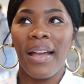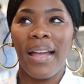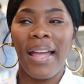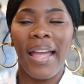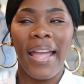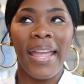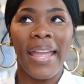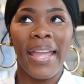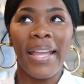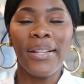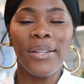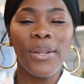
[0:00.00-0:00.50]
I
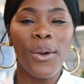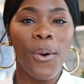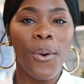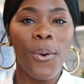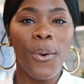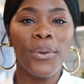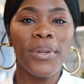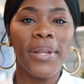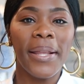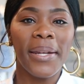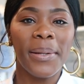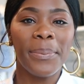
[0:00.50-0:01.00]
hate the
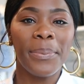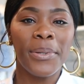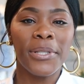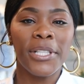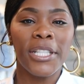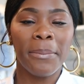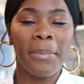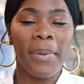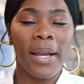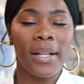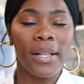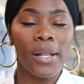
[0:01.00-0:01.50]
hole that it
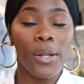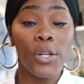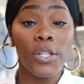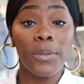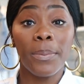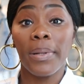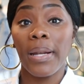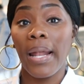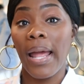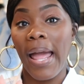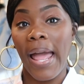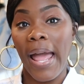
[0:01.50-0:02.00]
puts in my clothes,
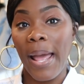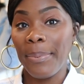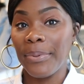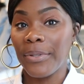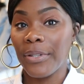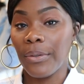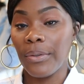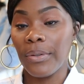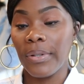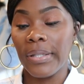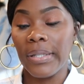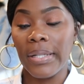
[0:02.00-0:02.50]
but I
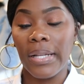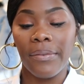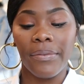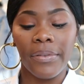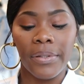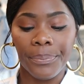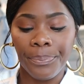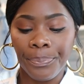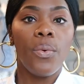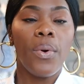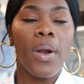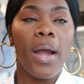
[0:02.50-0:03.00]
absolutely love
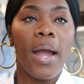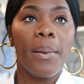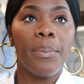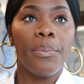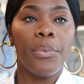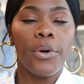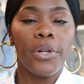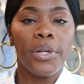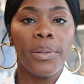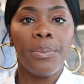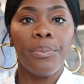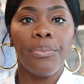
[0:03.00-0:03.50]
it. I
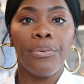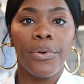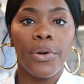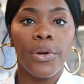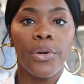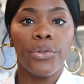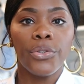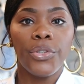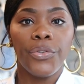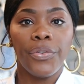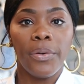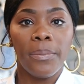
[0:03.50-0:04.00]
bought a
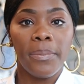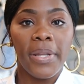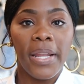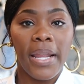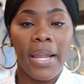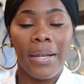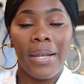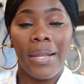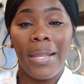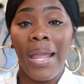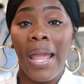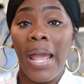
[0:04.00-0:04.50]
brooch from there
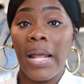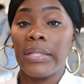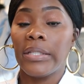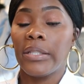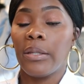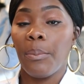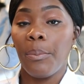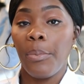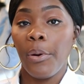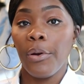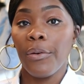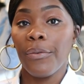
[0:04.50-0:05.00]
and they had
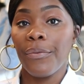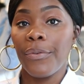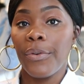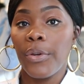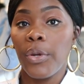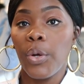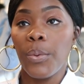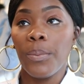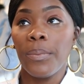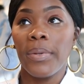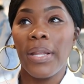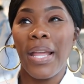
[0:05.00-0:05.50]
some
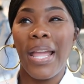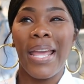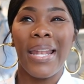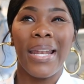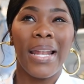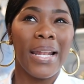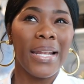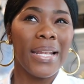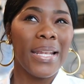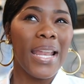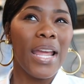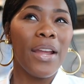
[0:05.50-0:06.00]
perfume and
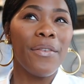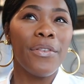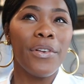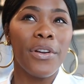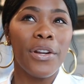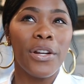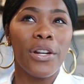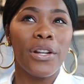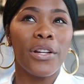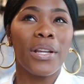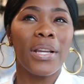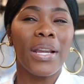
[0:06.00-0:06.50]
I
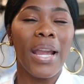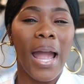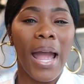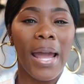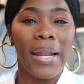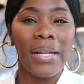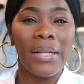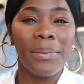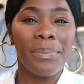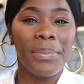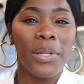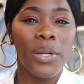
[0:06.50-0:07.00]
never
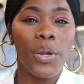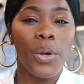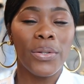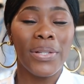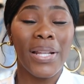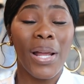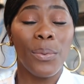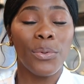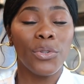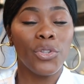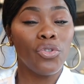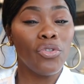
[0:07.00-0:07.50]
got it because
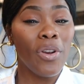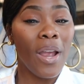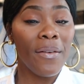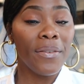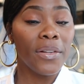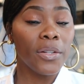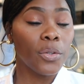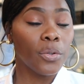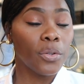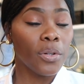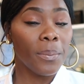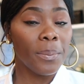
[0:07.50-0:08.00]
I was
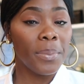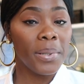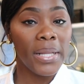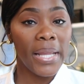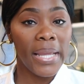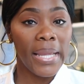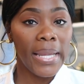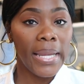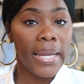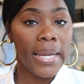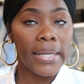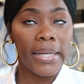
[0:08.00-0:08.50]
traveling on a
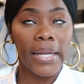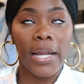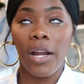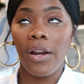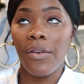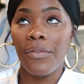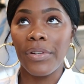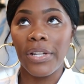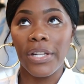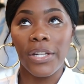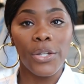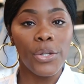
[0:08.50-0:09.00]
plane and I
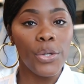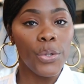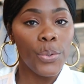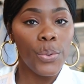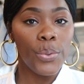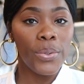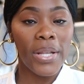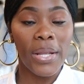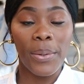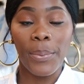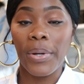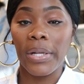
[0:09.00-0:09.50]
already
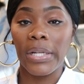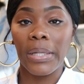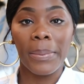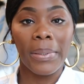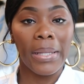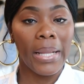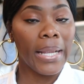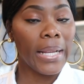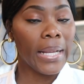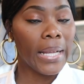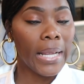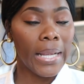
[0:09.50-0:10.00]
knew they were gonna be
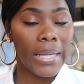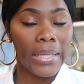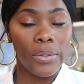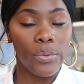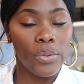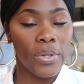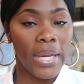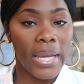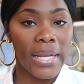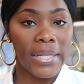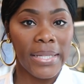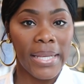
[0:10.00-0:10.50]
like, you
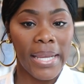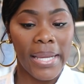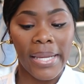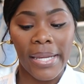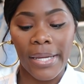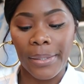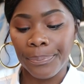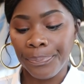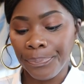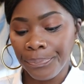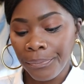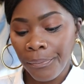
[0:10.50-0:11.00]
can't take
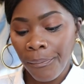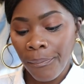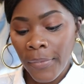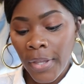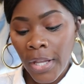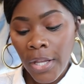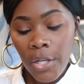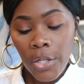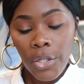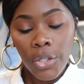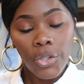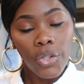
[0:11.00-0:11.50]
it.
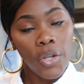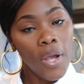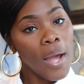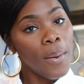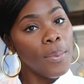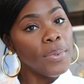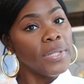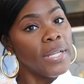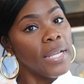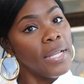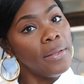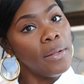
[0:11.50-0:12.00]
So I
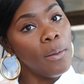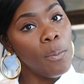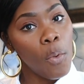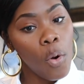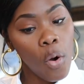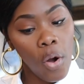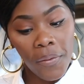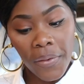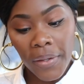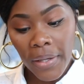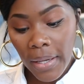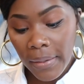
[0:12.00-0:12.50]
was in the
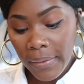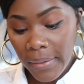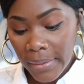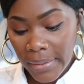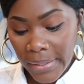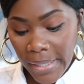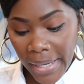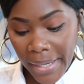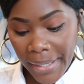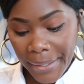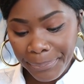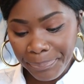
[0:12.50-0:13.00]
mall the other
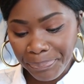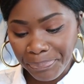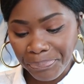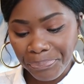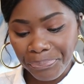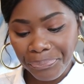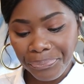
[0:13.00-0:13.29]
day